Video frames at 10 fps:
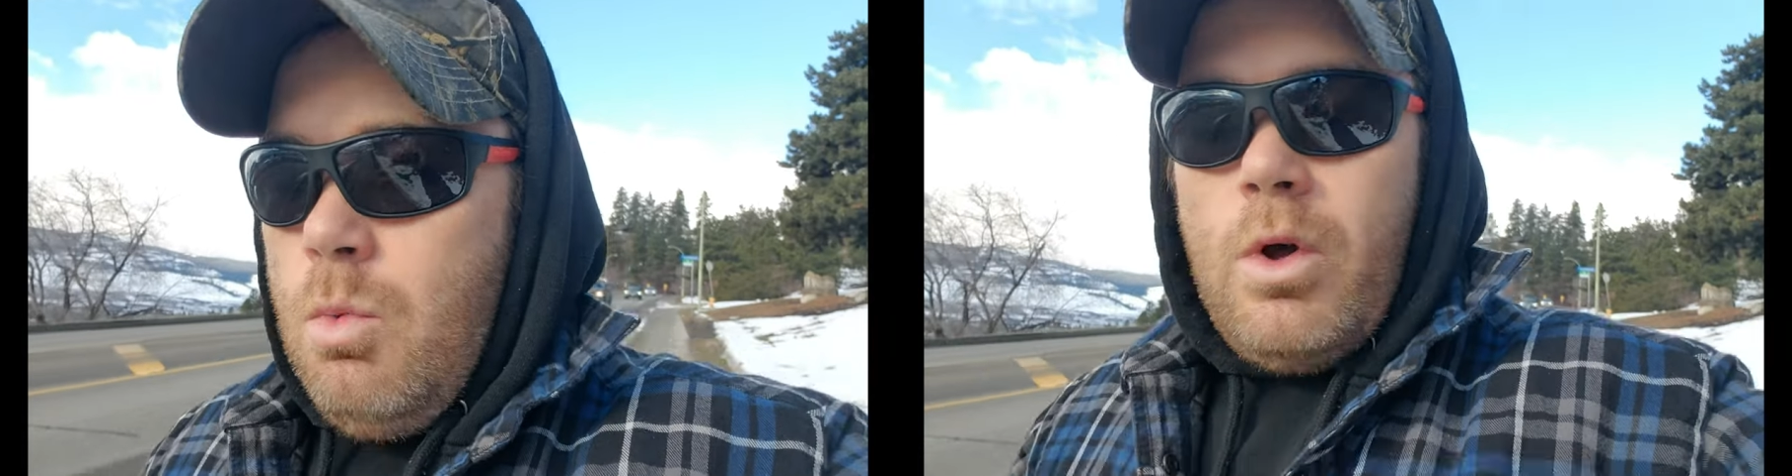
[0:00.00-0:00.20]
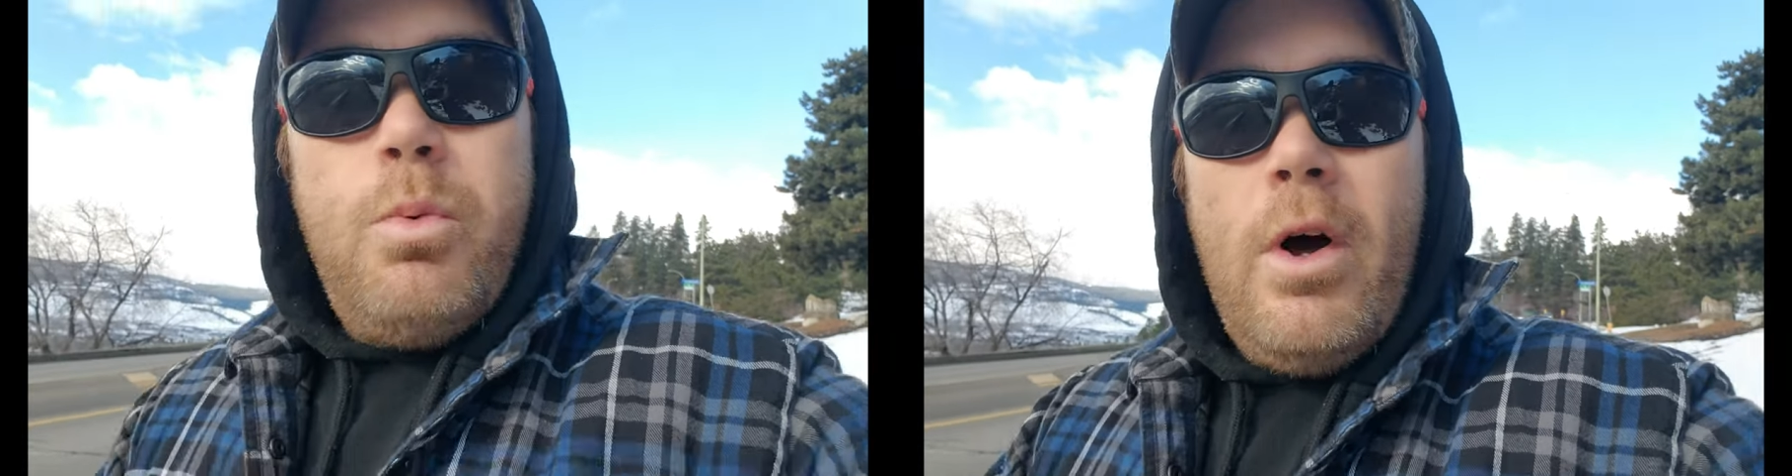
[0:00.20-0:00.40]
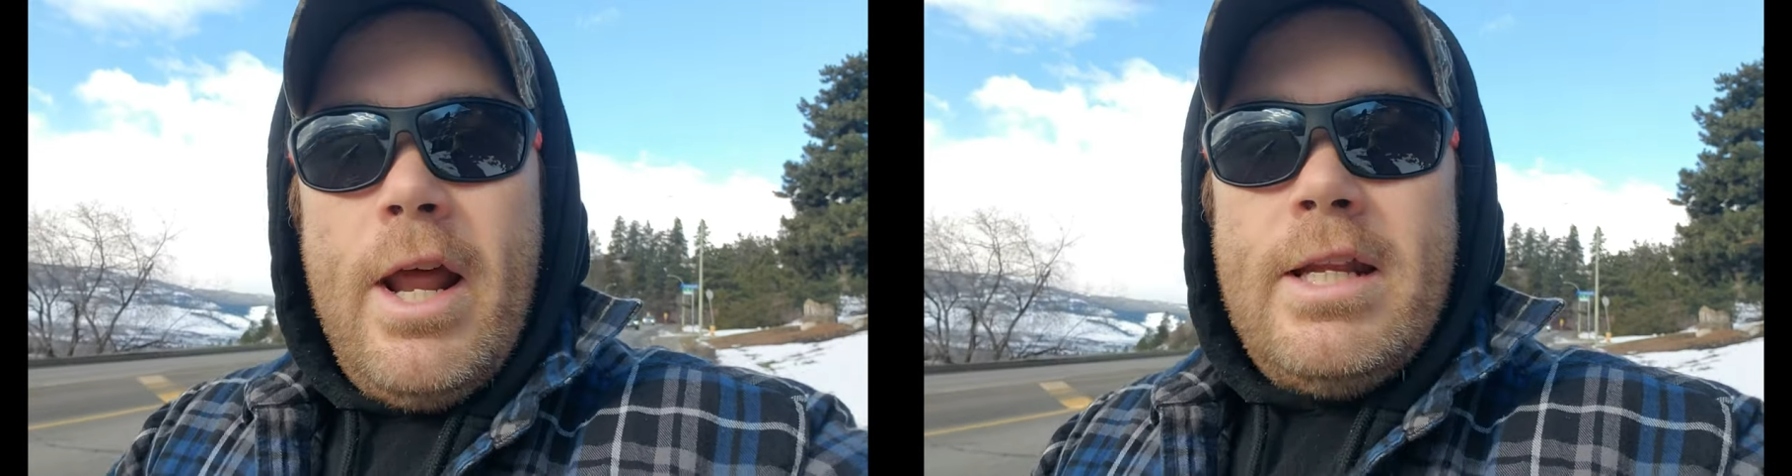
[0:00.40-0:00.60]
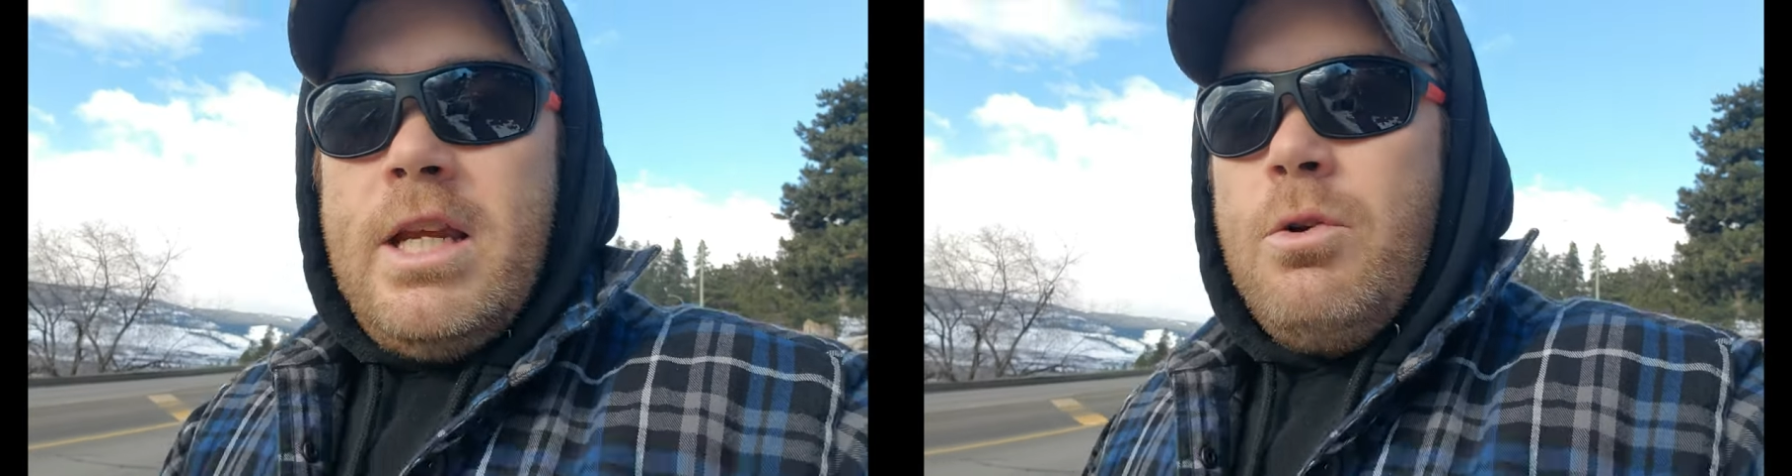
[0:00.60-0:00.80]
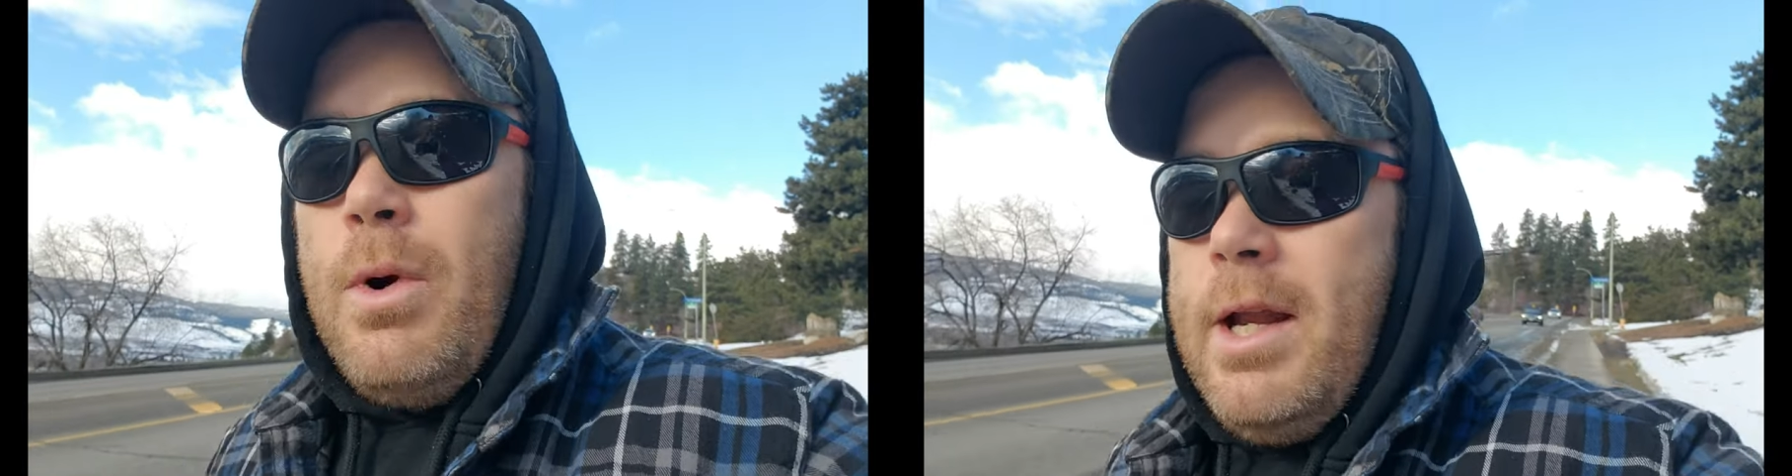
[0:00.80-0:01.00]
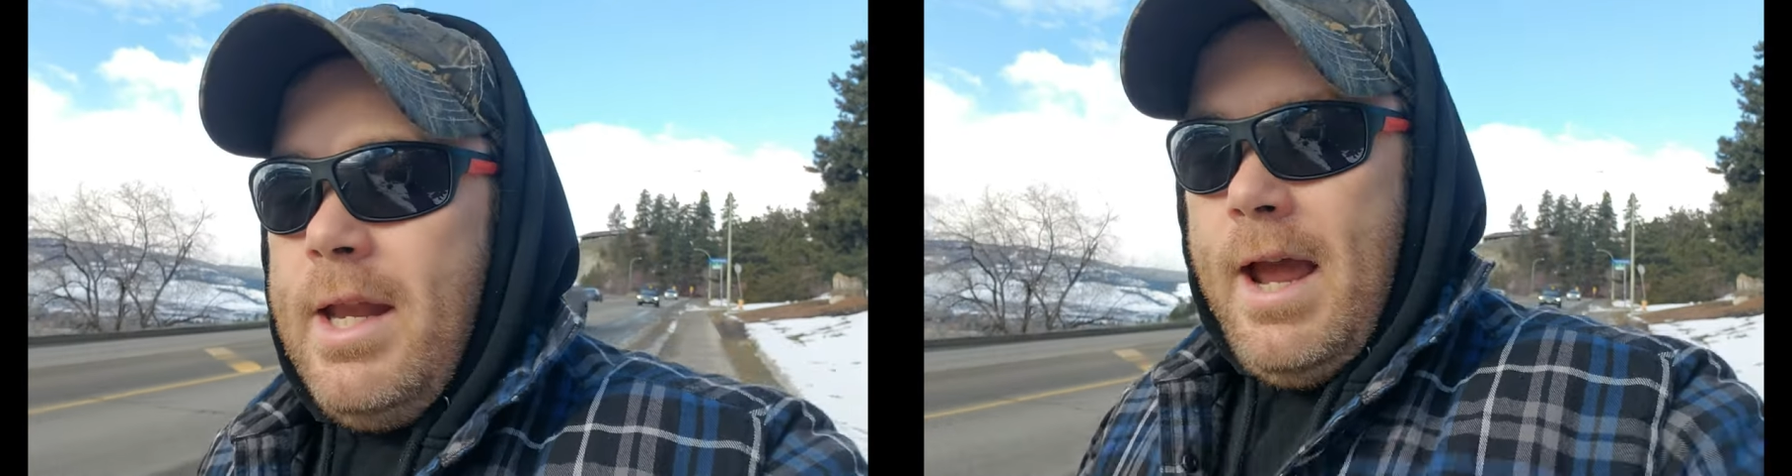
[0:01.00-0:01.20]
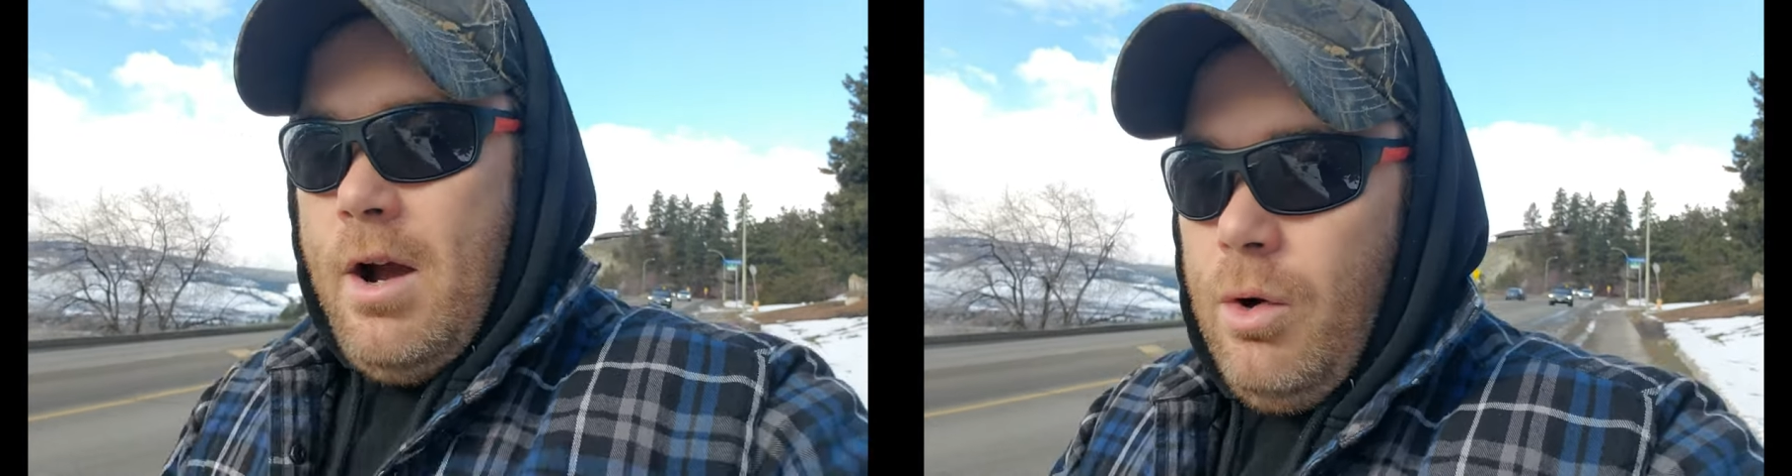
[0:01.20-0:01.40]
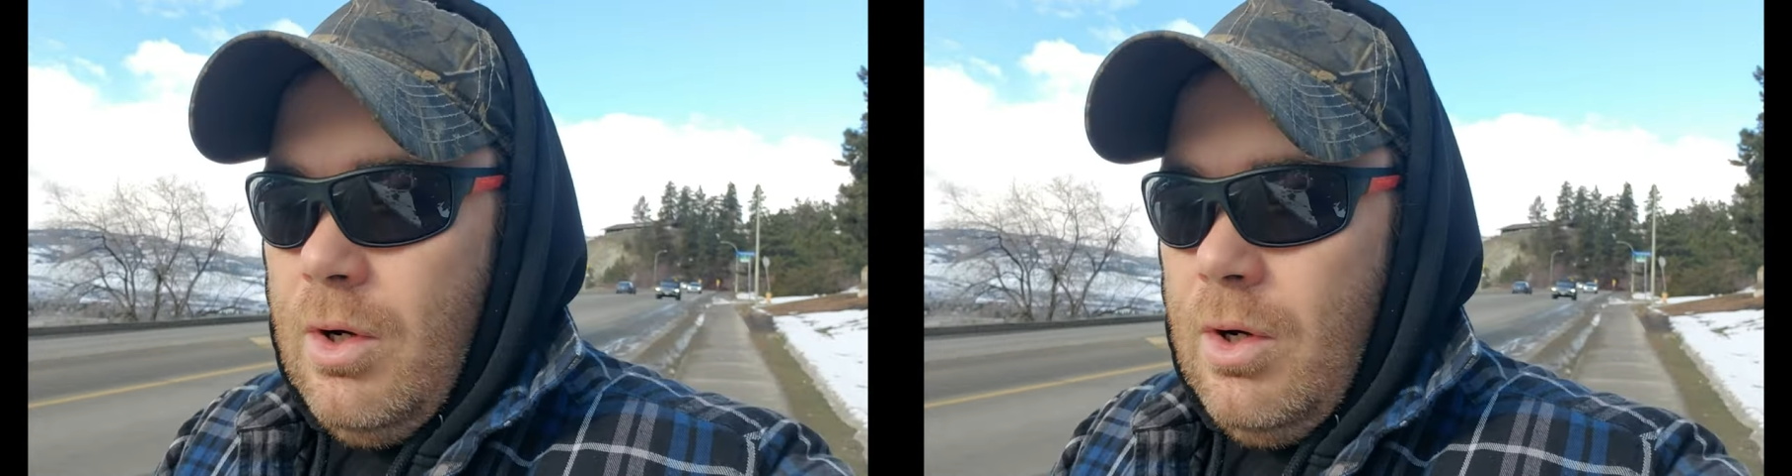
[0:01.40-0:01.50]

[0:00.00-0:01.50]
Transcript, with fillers: with what I need right now,